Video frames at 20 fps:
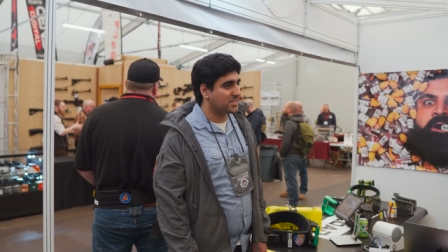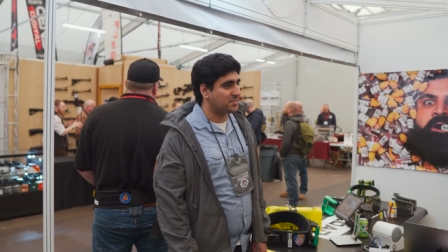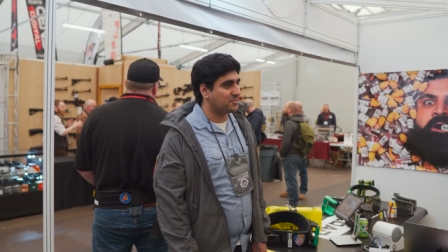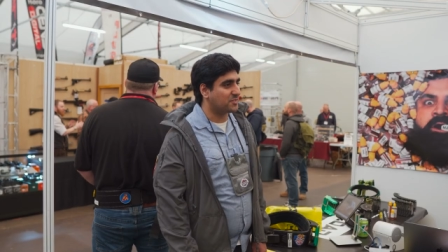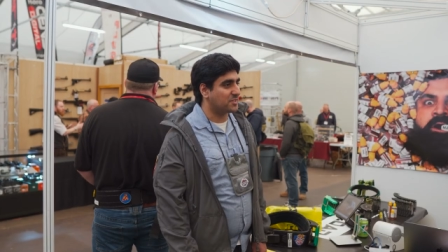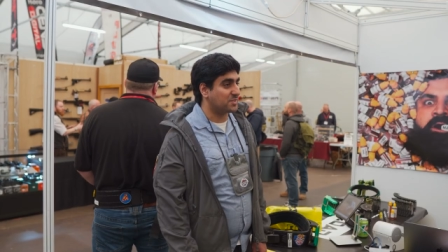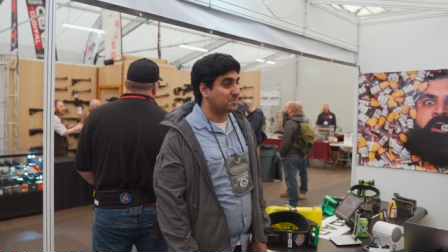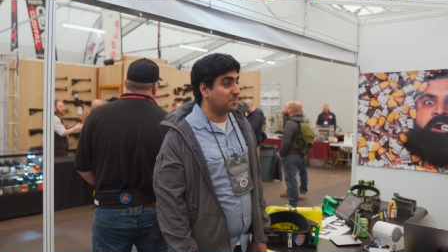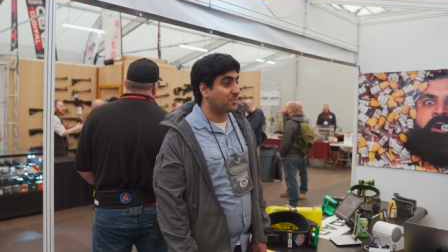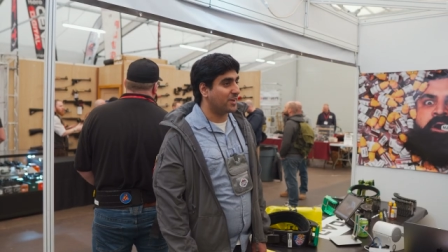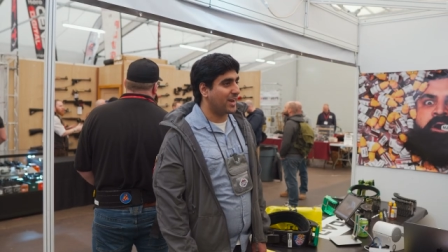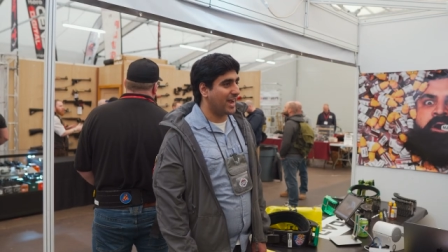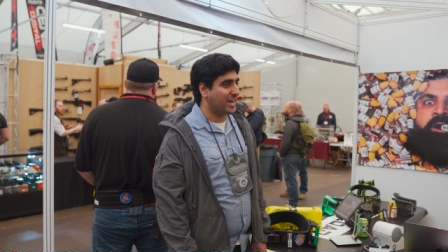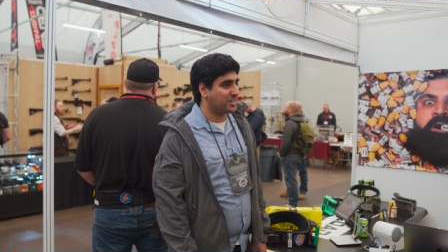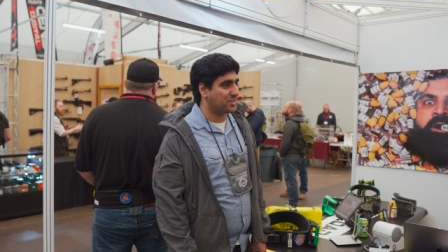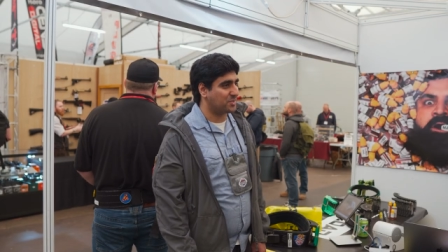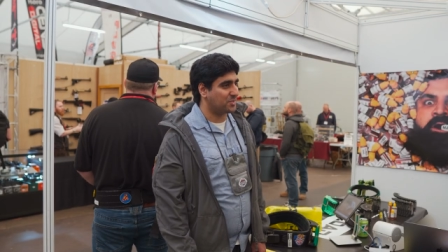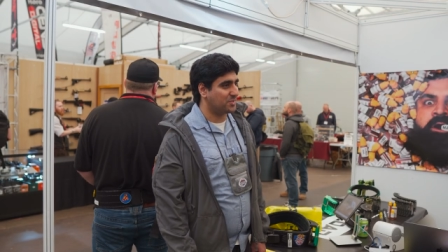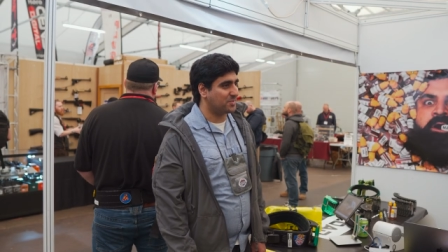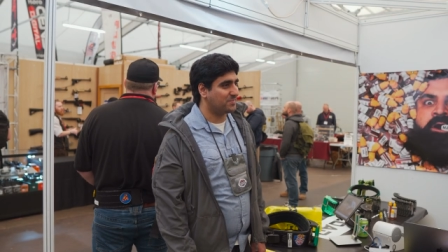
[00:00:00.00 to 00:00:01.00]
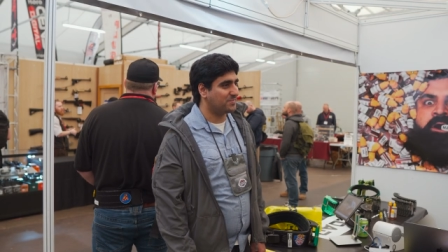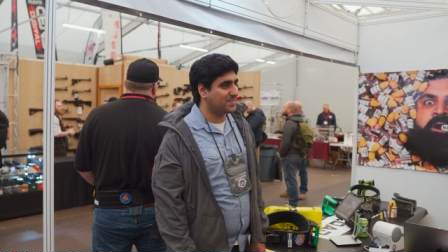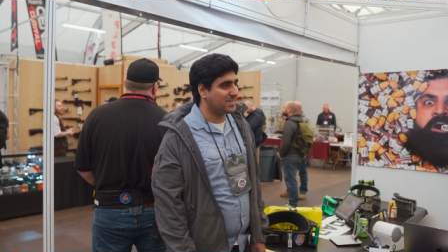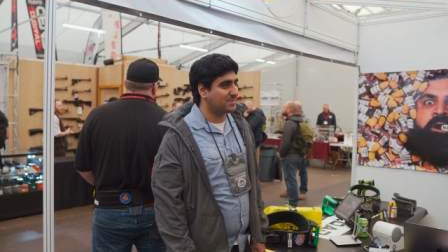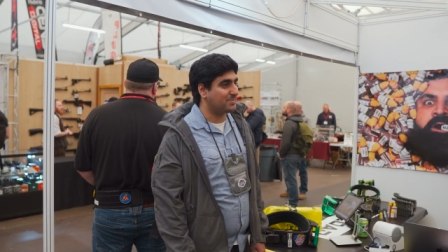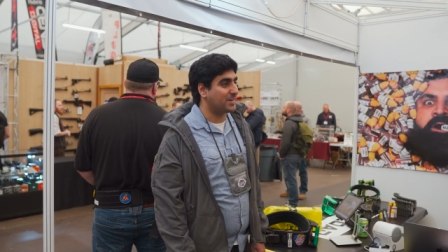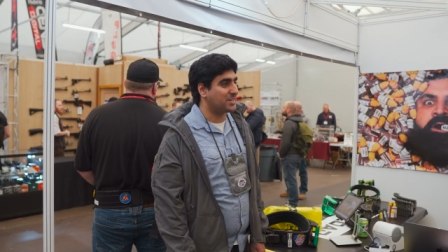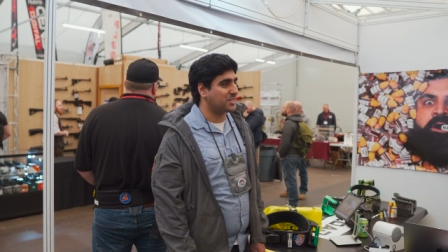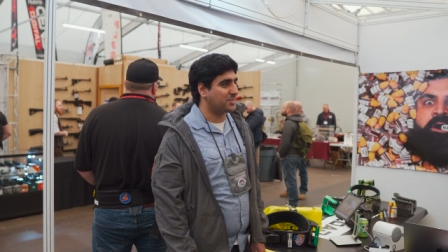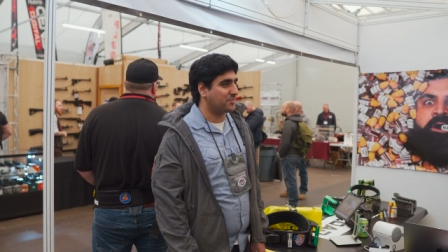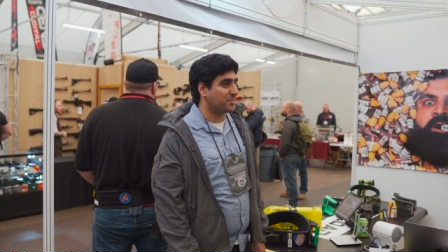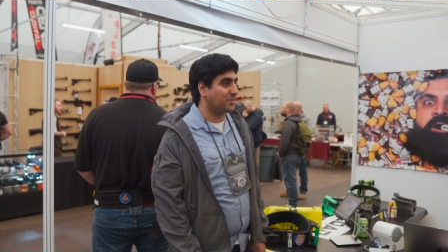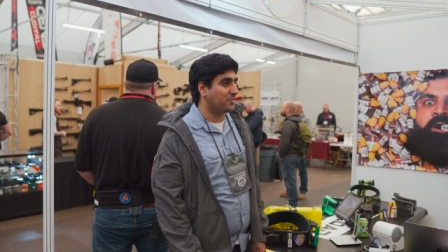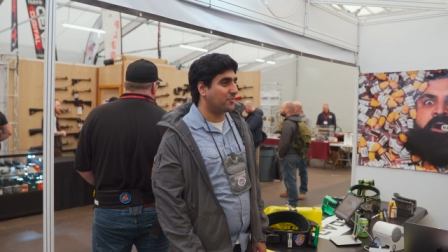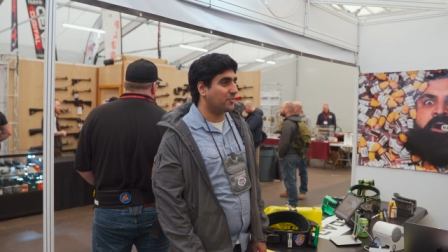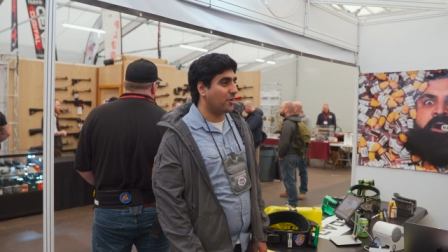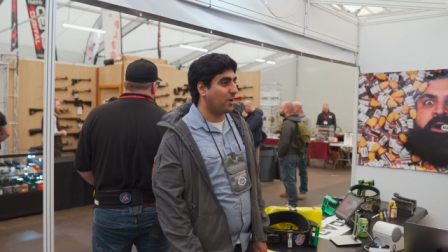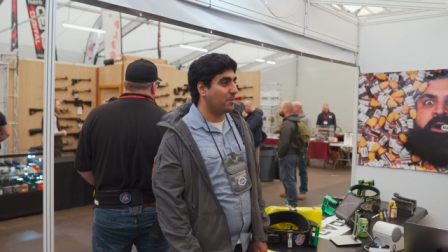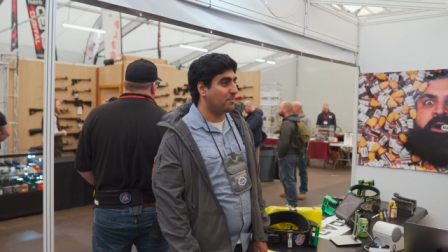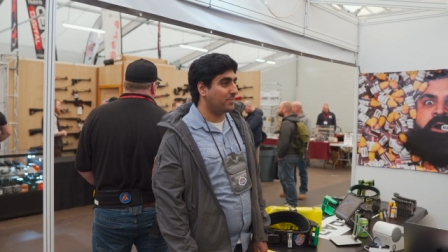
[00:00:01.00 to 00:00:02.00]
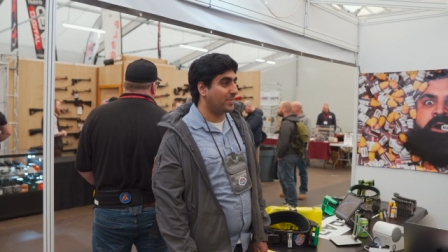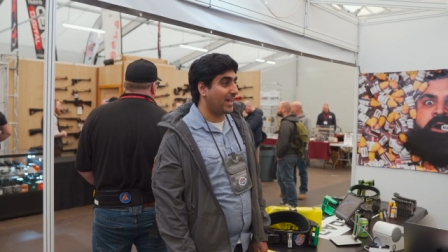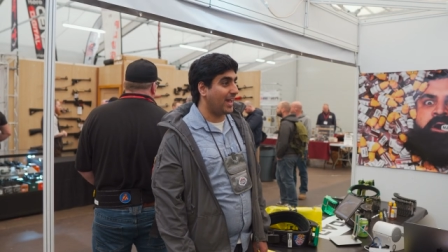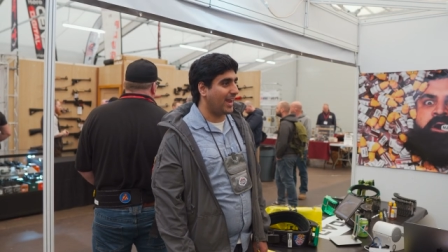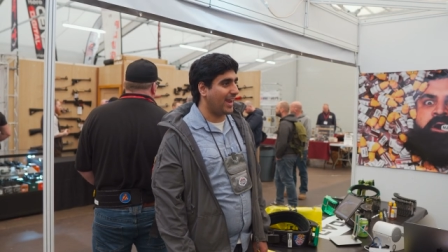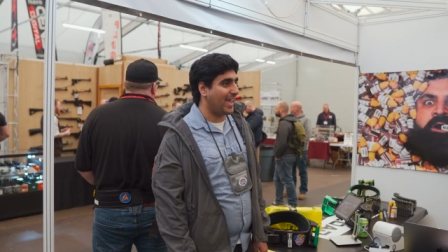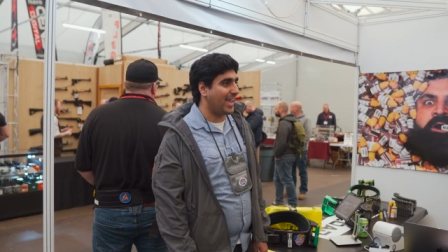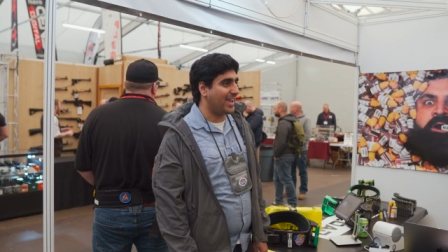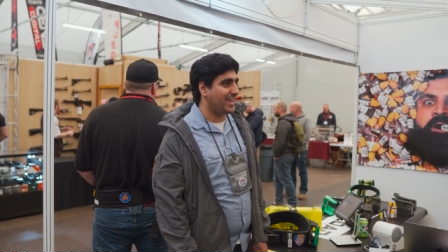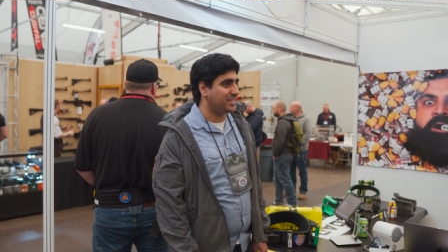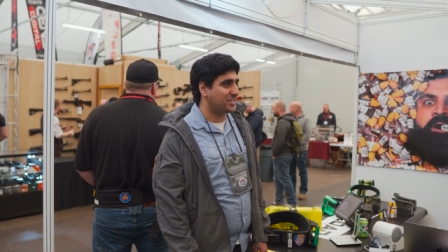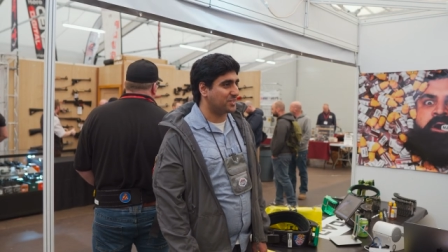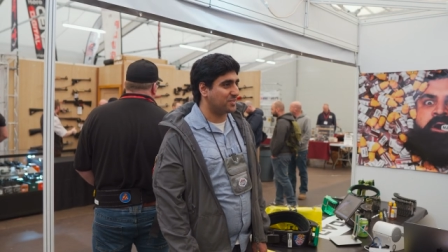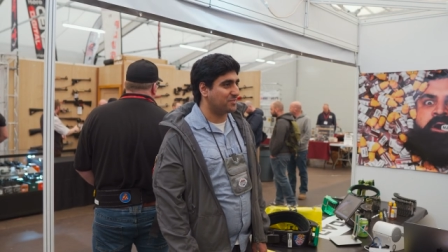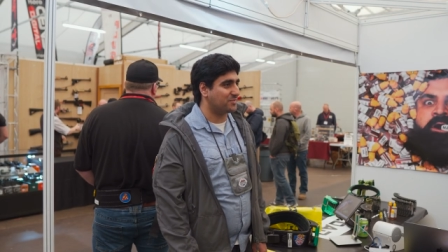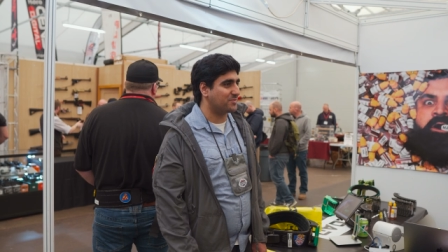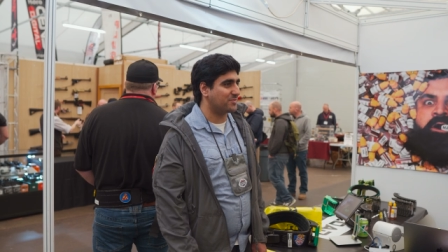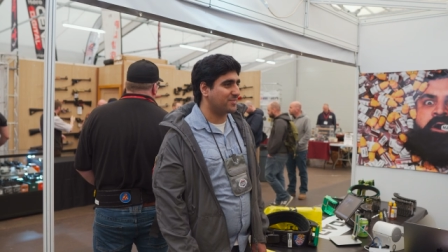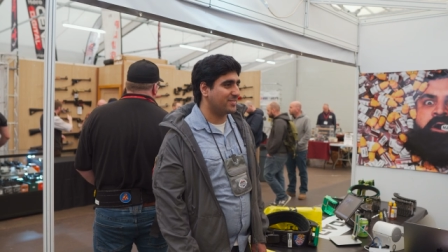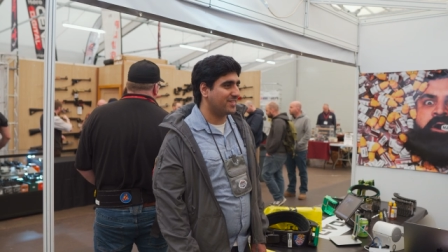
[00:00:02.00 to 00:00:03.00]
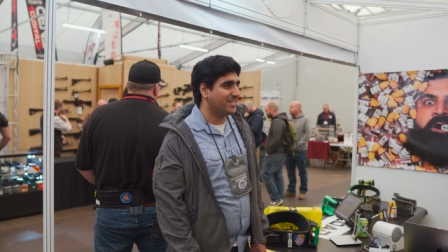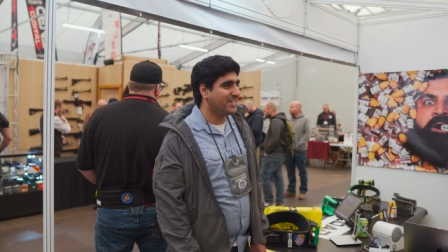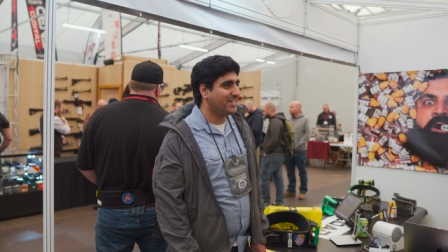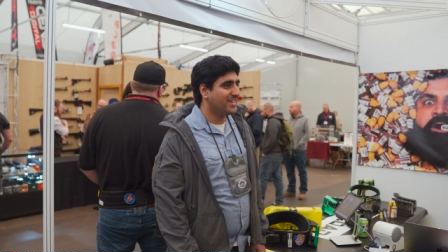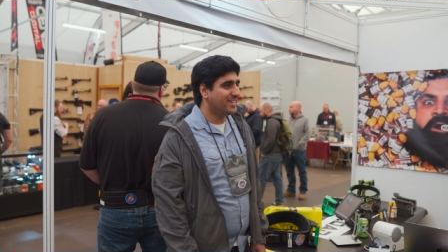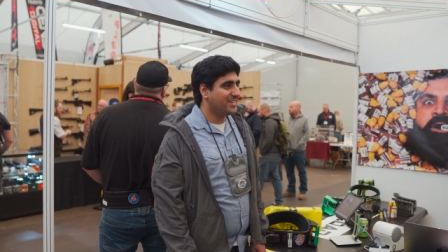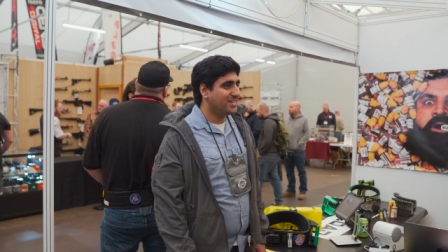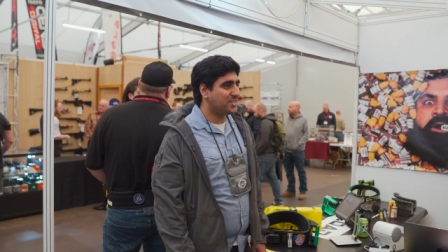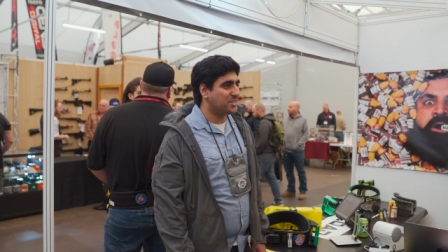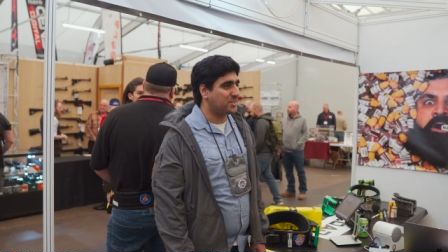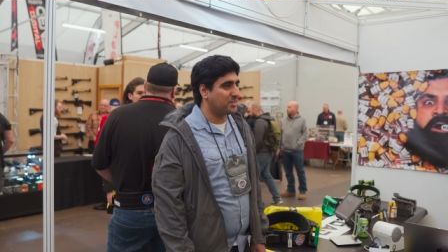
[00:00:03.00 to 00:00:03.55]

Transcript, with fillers: So it feels more natural, especially if you're from that age of Th that's it.